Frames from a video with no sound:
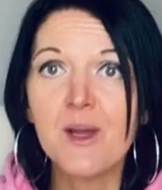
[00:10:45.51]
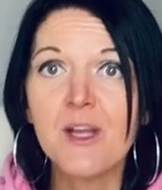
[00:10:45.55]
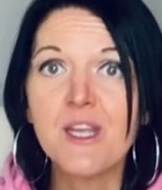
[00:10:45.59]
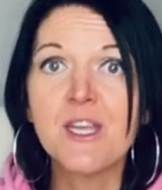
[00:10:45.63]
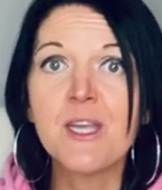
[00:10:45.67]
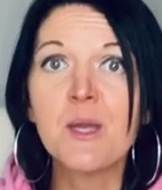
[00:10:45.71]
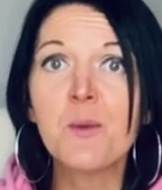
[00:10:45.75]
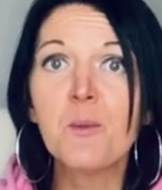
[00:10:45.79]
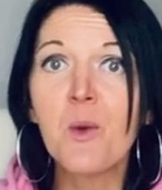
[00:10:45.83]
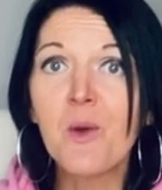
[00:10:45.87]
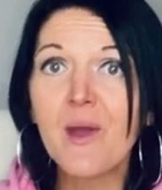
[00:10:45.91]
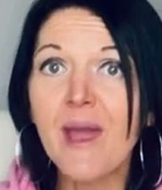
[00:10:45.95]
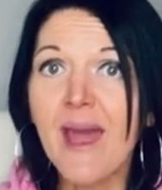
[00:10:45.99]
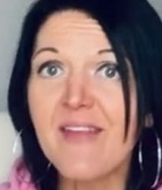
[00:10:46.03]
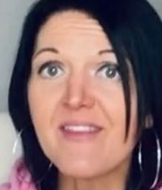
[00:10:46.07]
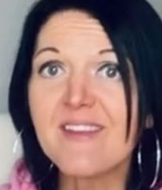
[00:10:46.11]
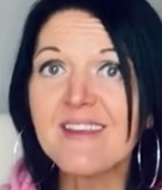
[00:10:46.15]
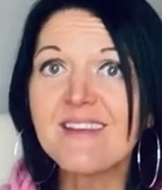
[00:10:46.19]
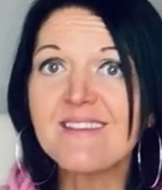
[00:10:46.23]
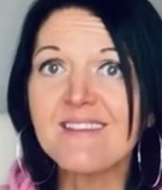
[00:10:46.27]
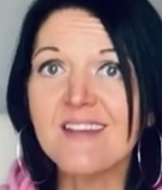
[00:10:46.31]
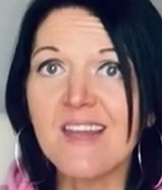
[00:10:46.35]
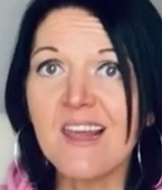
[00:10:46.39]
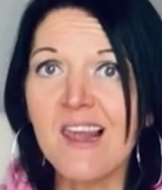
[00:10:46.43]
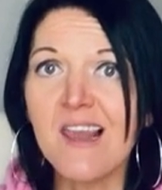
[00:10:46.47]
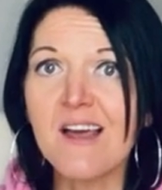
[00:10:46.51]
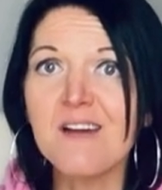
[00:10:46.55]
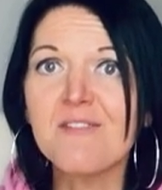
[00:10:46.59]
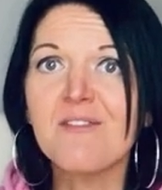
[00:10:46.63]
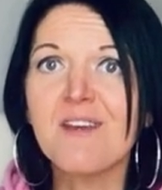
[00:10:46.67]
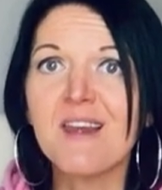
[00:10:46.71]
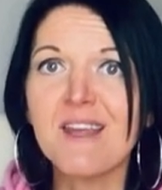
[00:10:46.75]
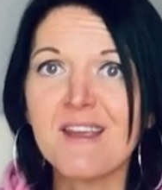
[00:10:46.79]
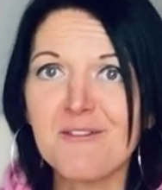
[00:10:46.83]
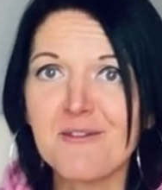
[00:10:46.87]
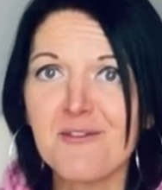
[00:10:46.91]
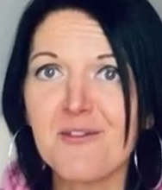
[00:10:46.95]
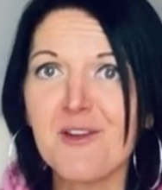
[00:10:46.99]
you will get these
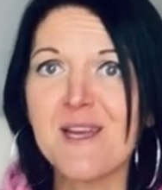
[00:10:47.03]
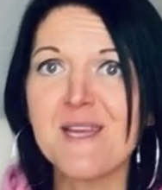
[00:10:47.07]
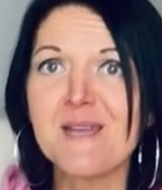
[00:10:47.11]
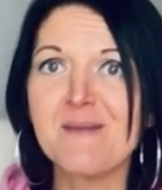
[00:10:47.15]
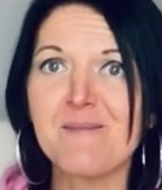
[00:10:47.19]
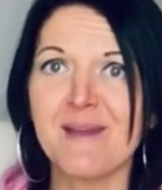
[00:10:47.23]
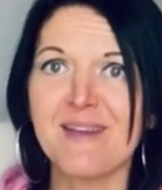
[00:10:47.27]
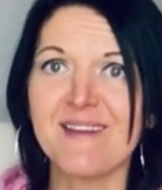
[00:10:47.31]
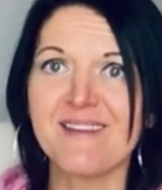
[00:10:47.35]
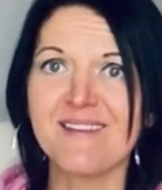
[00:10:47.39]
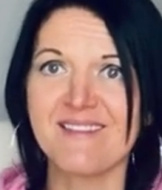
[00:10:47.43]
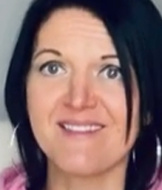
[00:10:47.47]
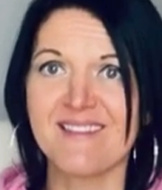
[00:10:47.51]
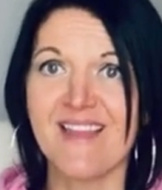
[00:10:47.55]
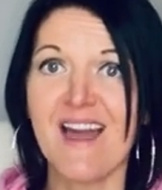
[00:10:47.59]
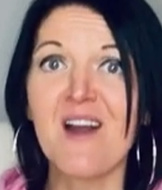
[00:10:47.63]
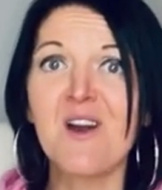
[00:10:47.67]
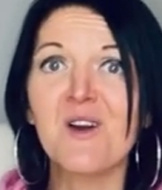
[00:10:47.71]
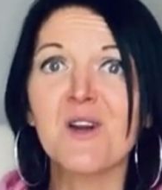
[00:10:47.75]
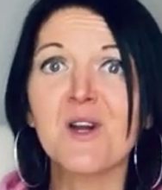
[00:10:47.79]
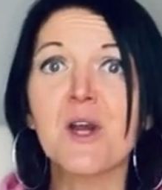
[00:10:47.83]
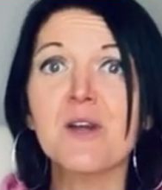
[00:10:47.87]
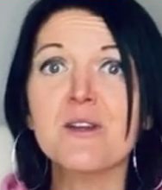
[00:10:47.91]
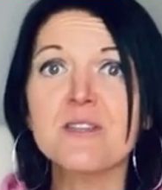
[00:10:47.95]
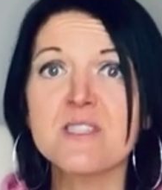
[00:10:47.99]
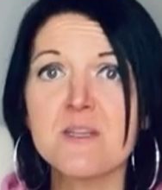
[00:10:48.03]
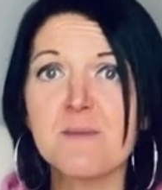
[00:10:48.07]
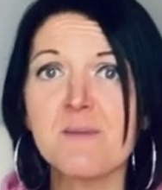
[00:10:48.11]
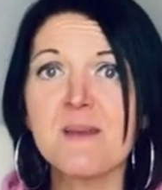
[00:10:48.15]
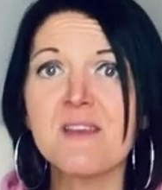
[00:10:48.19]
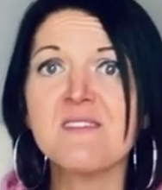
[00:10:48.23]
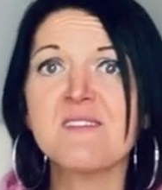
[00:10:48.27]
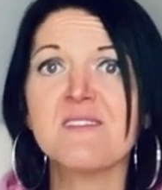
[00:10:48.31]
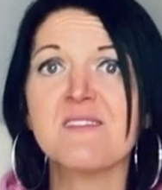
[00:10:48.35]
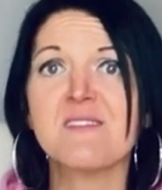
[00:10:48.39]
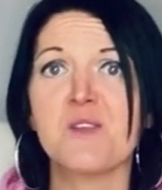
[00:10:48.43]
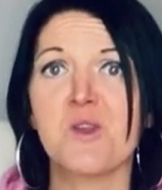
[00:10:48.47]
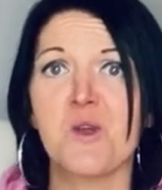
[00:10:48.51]
lovely freebies that are going to be
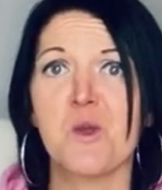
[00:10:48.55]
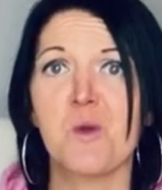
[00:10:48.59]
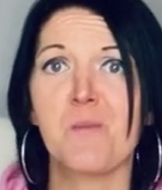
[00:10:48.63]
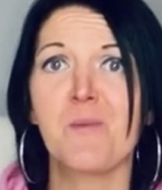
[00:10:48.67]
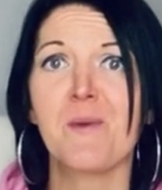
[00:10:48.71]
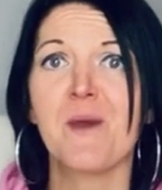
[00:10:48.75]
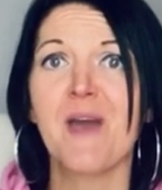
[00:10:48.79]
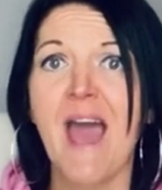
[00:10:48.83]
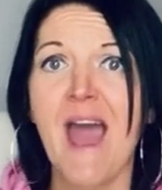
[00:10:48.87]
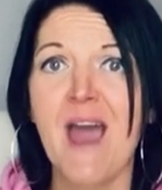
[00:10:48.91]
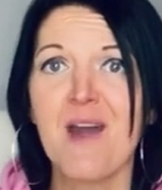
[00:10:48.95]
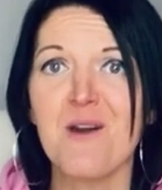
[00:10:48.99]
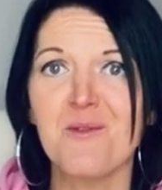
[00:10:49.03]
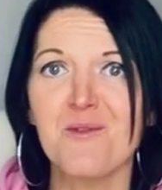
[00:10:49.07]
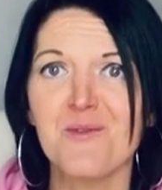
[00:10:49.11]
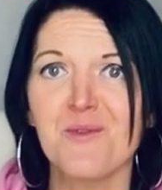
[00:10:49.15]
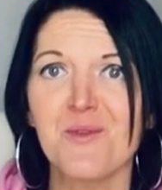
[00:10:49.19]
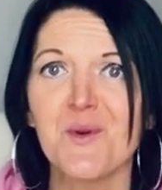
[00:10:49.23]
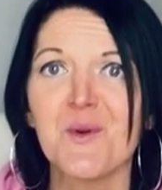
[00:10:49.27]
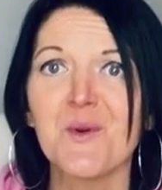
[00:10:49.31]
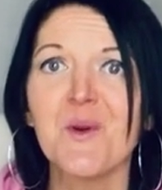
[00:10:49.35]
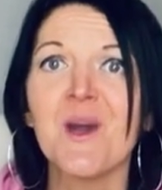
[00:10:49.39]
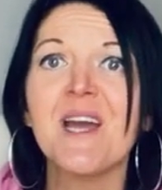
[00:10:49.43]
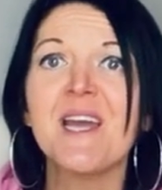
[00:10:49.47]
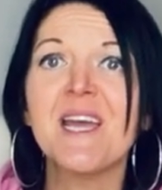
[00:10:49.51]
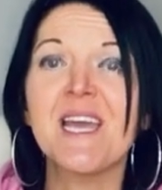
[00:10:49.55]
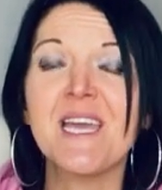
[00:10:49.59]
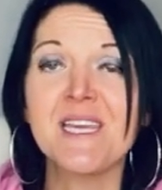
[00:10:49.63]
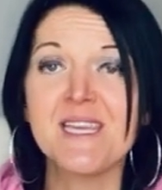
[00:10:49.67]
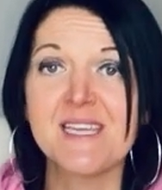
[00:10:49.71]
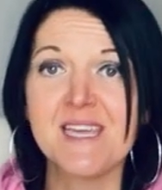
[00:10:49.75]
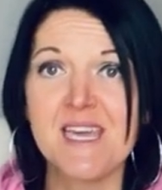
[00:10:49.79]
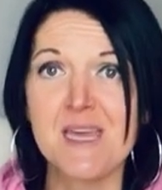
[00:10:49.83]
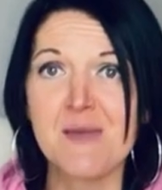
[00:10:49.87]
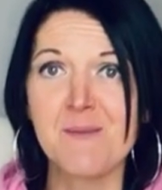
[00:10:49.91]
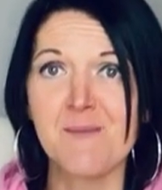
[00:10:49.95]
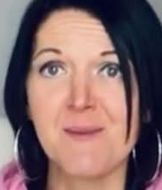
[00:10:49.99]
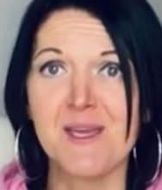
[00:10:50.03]
super helpful in
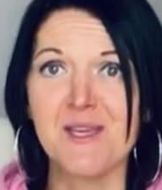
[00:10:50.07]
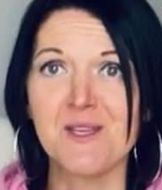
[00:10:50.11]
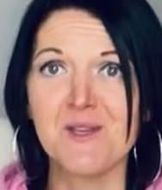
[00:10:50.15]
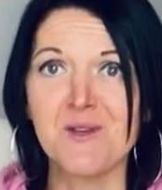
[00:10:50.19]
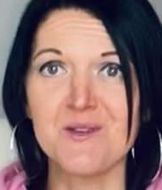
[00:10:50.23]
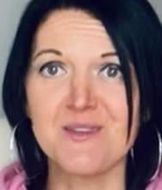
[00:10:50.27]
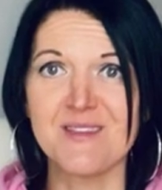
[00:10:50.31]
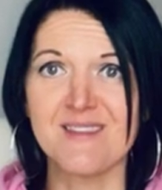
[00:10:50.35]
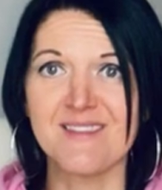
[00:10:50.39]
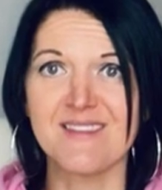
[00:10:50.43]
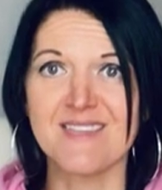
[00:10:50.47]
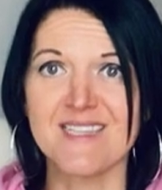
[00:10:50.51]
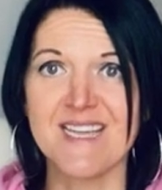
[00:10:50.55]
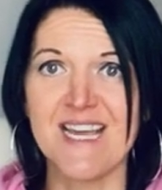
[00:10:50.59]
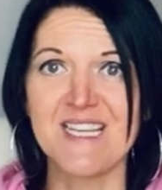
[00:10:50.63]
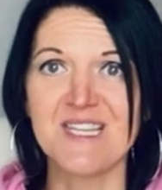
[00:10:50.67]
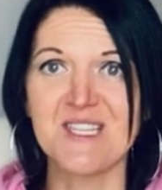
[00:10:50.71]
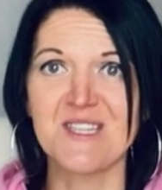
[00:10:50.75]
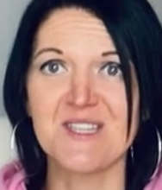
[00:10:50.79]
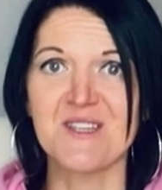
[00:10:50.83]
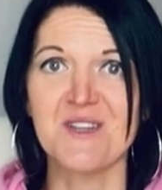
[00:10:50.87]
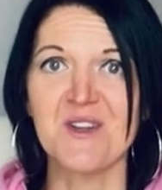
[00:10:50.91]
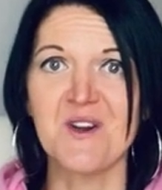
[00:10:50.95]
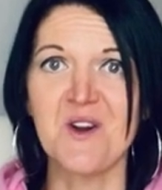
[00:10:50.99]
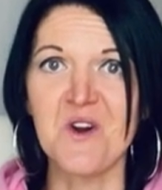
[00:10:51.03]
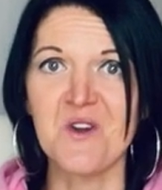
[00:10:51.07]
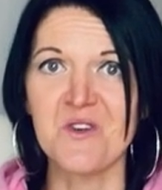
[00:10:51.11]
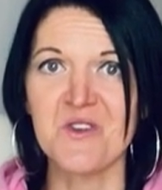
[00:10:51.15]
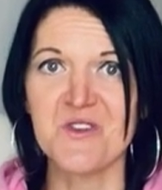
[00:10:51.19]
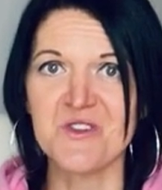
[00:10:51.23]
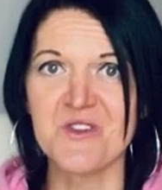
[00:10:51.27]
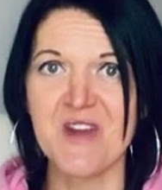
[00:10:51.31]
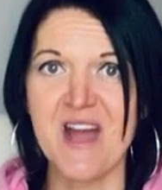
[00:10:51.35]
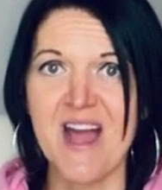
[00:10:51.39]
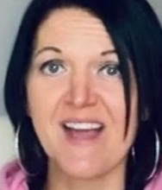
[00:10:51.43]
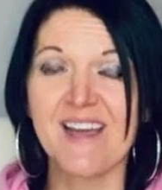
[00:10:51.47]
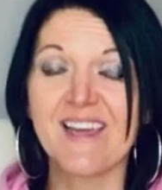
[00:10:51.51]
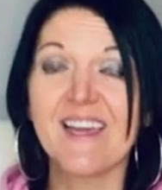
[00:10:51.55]
keeping your dissertation on
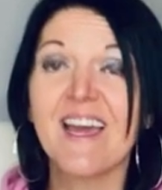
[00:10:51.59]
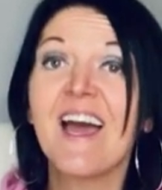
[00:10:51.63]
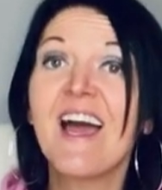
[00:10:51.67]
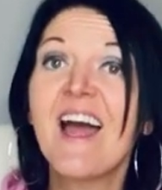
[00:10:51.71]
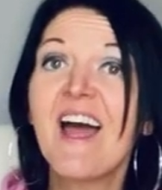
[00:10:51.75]
track.